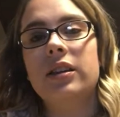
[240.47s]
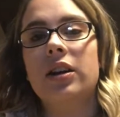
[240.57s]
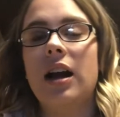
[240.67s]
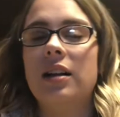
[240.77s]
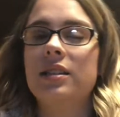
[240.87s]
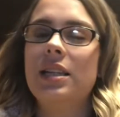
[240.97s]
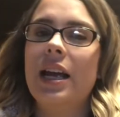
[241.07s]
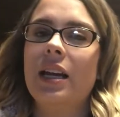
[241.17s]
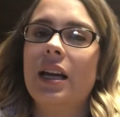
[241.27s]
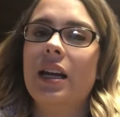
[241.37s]
They're
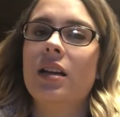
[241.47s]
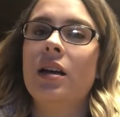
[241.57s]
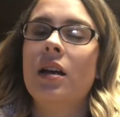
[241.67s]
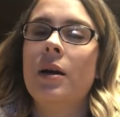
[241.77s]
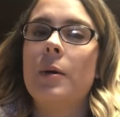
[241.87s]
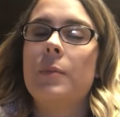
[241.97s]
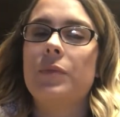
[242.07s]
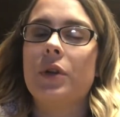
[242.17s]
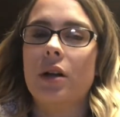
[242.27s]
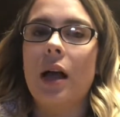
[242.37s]
outdated.
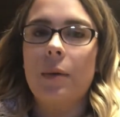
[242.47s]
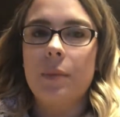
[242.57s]
Or like my